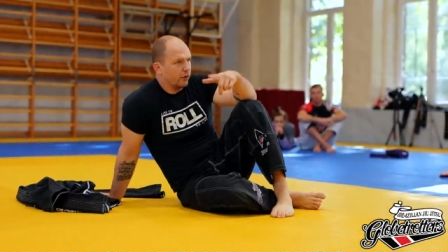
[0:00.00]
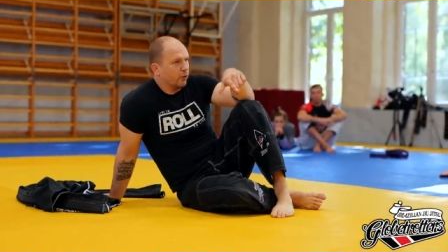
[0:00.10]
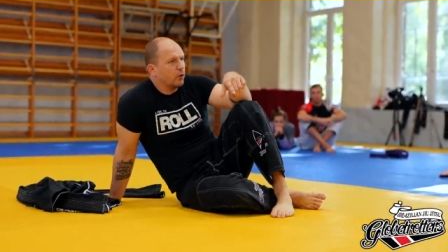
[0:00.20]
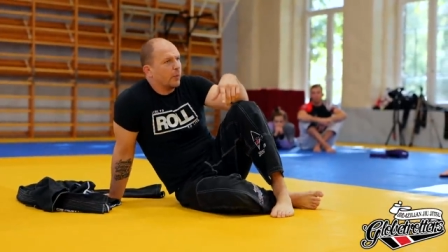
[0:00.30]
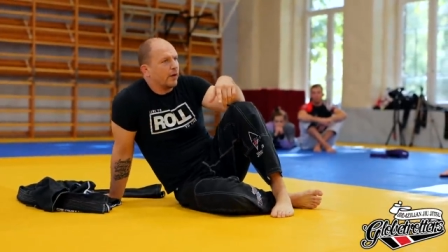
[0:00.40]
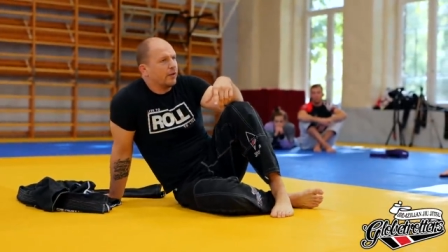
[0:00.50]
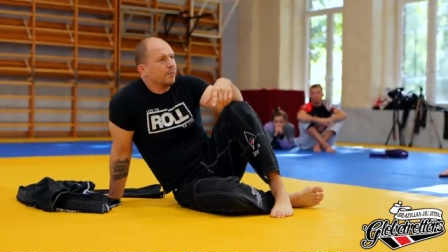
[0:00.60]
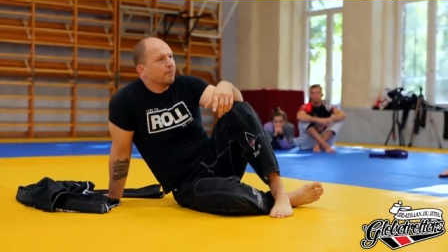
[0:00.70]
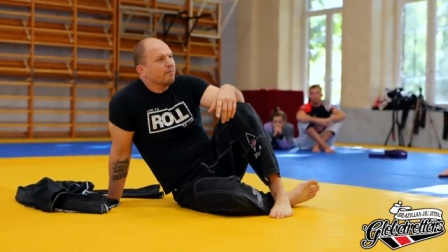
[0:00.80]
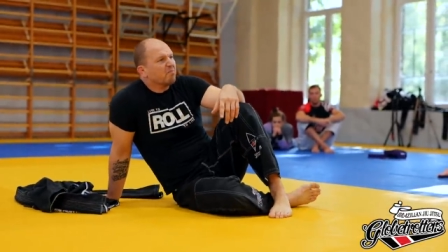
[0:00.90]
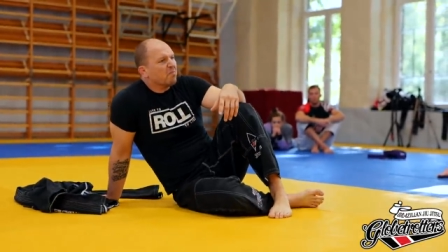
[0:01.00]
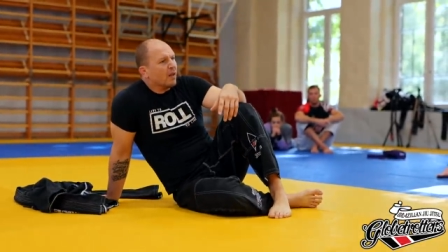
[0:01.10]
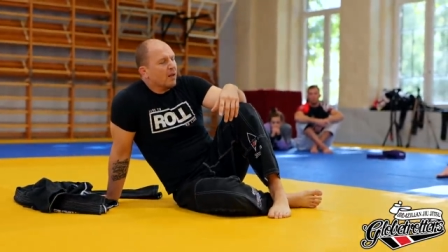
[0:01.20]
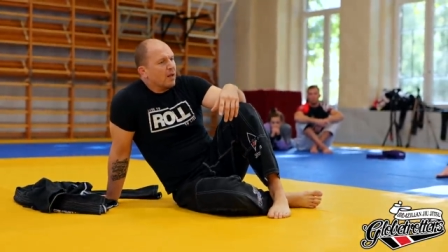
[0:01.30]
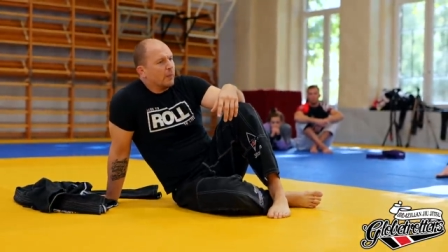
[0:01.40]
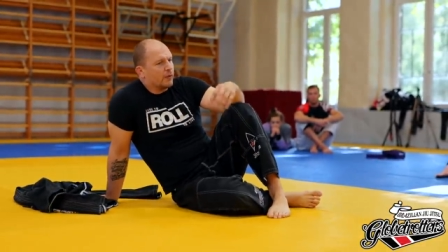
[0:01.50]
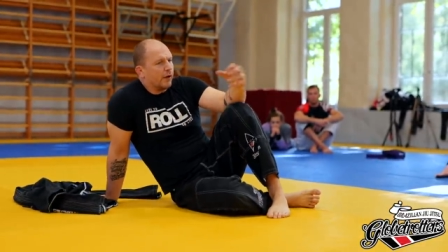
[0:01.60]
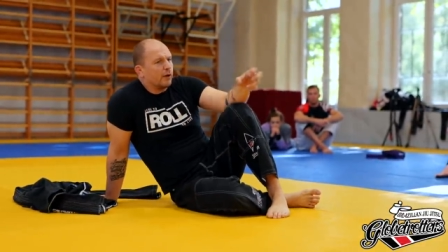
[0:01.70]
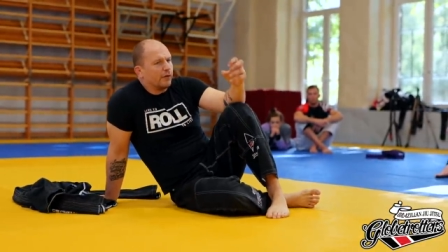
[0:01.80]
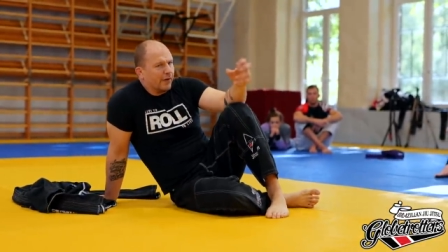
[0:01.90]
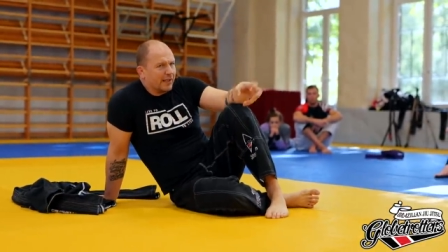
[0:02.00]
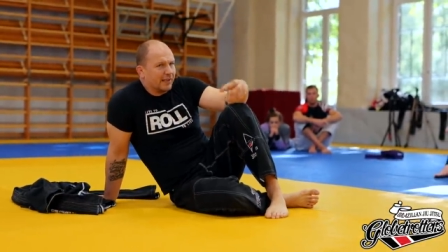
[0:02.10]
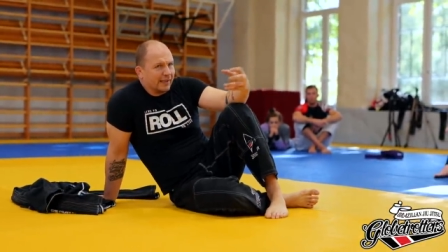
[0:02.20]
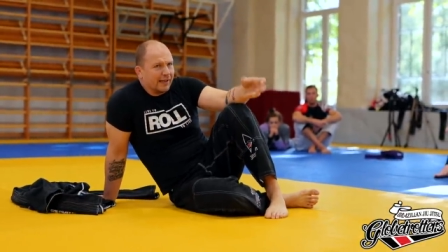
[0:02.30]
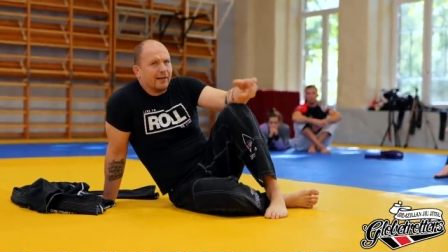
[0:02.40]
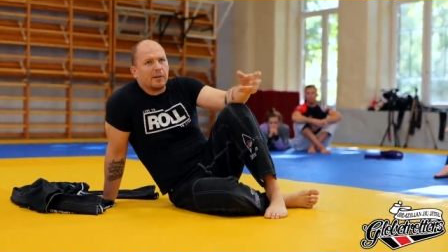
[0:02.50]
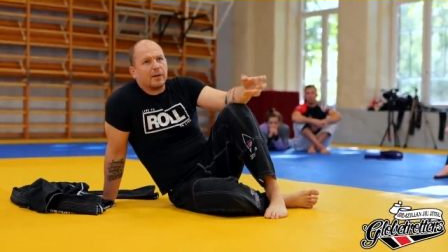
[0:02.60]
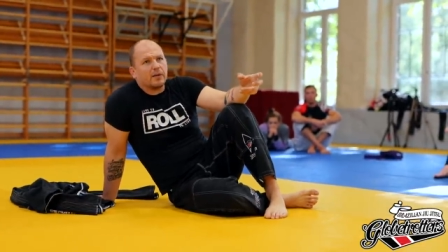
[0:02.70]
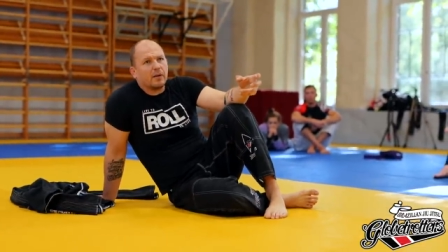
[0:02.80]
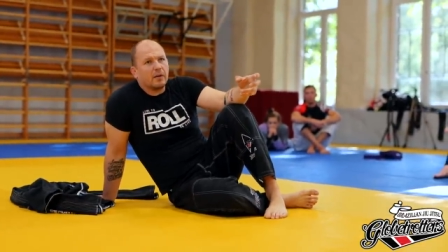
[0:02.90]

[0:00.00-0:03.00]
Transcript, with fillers: can do to partner, but try to fix it again a little bit.